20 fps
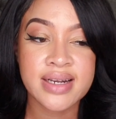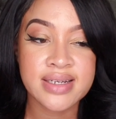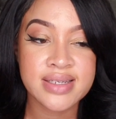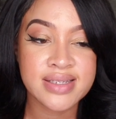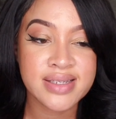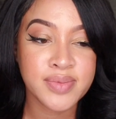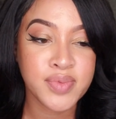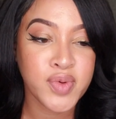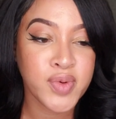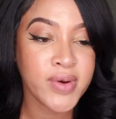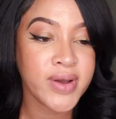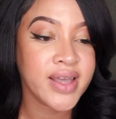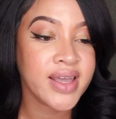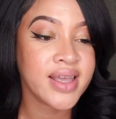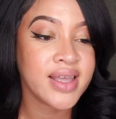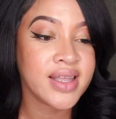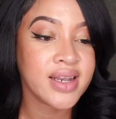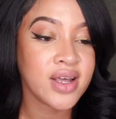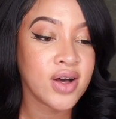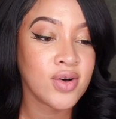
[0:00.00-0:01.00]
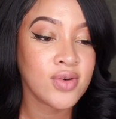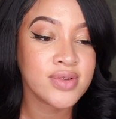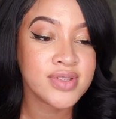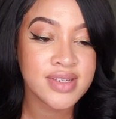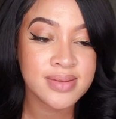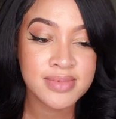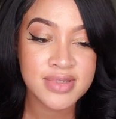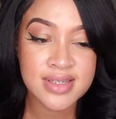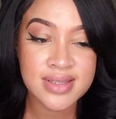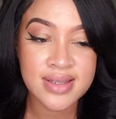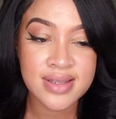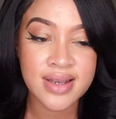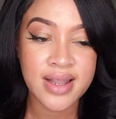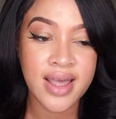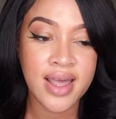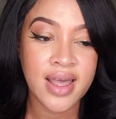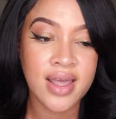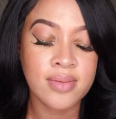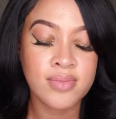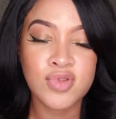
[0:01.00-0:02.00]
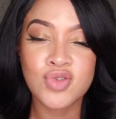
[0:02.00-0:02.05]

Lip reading: disappoint. It holds up to the name.